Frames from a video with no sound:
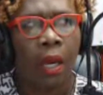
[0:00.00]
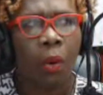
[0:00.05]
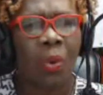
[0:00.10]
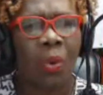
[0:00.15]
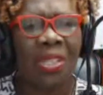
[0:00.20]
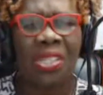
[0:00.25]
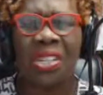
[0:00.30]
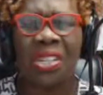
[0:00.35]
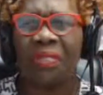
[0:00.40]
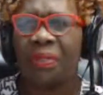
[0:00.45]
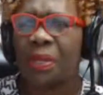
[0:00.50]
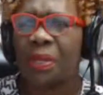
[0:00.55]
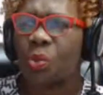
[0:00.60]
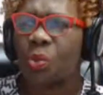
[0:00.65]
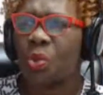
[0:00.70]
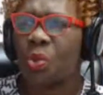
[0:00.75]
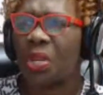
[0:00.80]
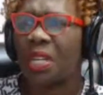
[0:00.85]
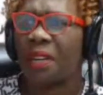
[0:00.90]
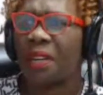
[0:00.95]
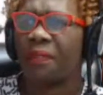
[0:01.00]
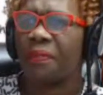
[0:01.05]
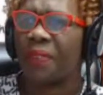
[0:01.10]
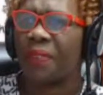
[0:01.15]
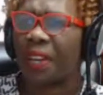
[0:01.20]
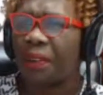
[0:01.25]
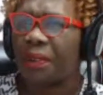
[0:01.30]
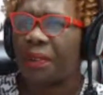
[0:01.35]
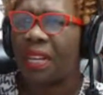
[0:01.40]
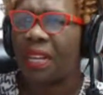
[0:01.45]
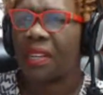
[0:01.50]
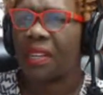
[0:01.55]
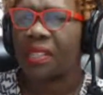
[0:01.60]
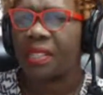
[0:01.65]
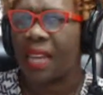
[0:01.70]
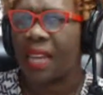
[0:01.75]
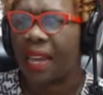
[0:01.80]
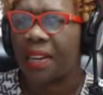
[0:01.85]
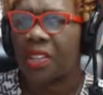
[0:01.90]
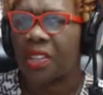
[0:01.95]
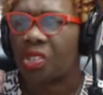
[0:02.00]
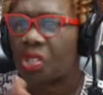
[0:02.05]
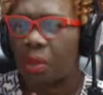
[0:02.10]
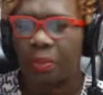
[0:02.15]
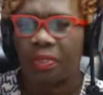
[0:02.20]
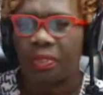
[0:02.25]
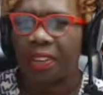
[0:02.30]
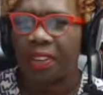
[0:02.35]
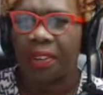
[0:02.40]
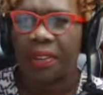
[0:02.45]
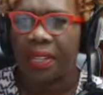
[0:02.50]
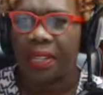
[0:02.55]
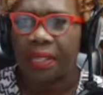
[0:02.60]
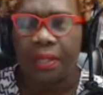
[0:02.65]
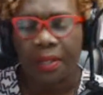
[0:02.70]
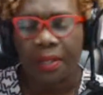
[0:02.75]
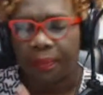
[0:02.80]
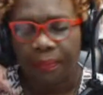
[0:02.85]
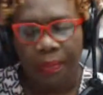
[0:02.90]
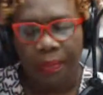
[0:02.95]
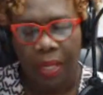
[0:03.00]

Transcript: What's the difference between a variant and a subvariant?